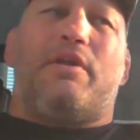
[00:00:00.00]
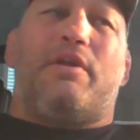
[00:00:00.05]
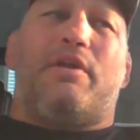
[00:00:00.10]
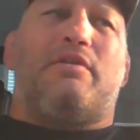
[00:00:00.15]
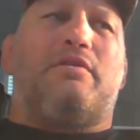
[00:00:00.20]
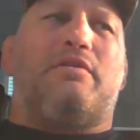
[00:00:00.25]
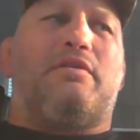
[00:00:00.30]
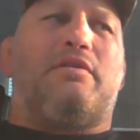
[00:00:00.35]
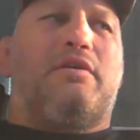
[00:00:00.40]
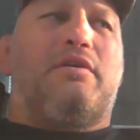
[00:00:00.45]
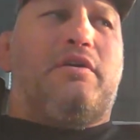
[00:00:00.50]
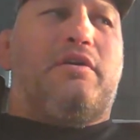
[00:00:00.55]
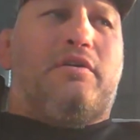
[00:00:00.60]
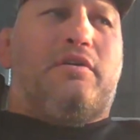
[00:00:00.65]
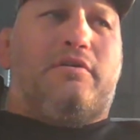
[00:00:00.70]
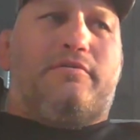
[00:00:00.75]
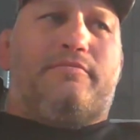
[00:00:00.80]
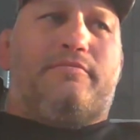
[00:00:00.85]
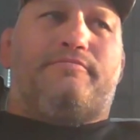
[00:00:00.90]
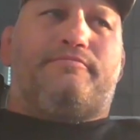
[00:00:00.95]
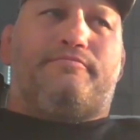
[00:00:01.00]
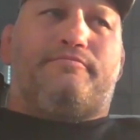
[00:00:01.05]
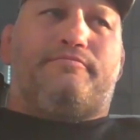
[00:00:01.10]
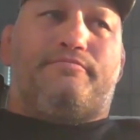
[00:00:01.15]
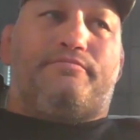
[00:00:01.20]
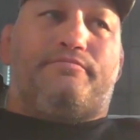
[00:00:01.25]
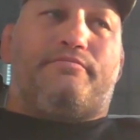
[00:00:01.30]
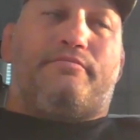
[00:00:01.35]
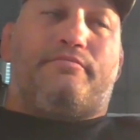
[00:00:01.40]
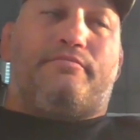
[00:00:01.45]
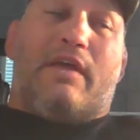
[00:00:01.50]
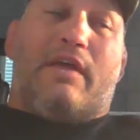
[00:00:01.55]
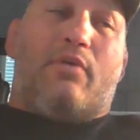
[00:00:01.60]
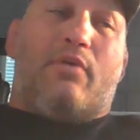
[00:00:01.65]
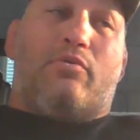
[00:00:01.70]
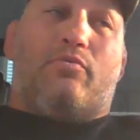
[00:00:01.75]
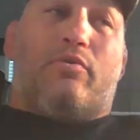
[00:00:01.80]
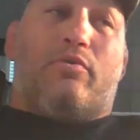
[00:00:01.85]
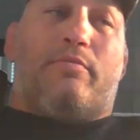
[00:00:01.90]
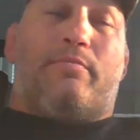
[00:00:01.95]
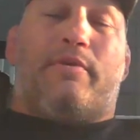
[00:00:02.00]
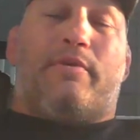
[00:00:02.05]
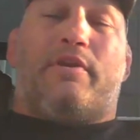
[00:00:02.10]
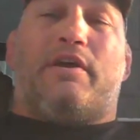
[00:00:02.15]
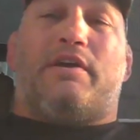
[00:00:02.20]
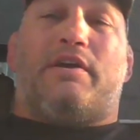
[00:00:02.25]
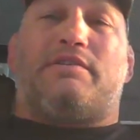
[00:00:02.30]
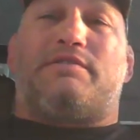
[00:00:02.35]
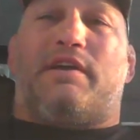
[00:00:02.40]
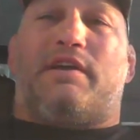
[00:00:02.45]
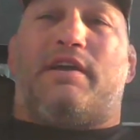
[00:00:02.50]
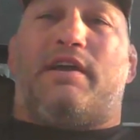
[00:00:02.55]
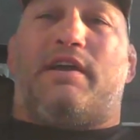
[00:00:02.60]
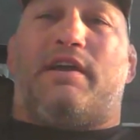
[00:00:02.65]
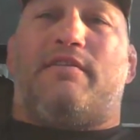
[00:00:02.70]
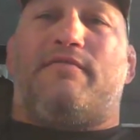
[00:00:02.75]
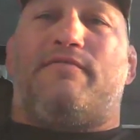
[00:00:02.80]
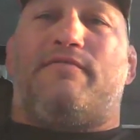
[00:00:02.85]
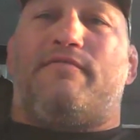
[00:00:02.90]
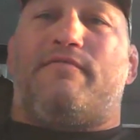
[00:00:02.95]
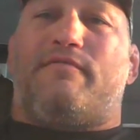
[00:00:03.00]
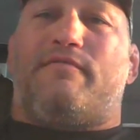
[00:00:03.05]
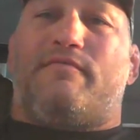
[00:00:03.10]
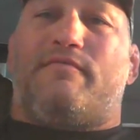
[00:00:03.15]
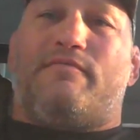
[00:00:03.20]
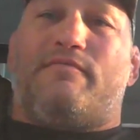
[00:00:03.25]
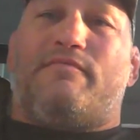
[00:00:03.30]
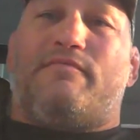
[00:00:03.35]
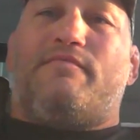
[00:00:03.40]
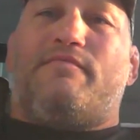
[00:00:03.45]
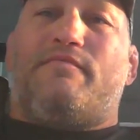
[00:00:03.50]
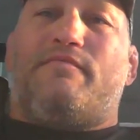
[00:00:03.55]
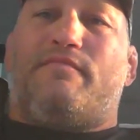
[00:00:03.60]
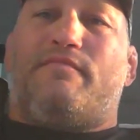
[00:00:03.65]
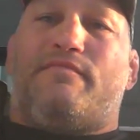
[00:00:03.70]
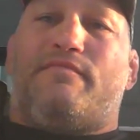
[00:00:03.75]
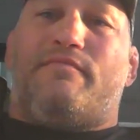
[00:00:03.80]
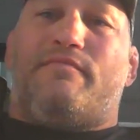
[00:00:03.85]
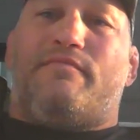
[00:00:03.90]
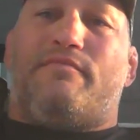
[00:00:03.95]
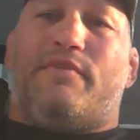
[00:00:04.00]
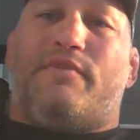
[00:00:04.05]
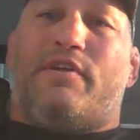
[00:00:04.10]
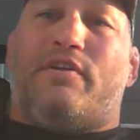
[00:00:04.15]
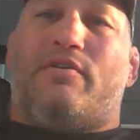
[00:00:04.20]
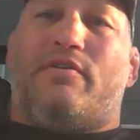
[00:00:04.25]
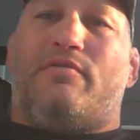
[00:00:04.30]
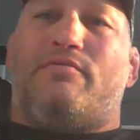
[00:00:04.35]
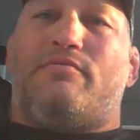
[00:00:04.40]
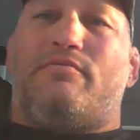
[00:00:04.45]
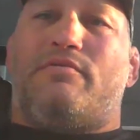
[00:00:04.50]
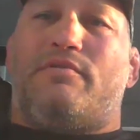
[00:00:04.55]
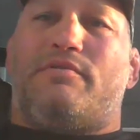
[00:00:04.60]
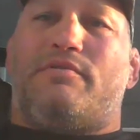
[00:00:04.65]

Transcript: I mean, that one would have been nice to have, one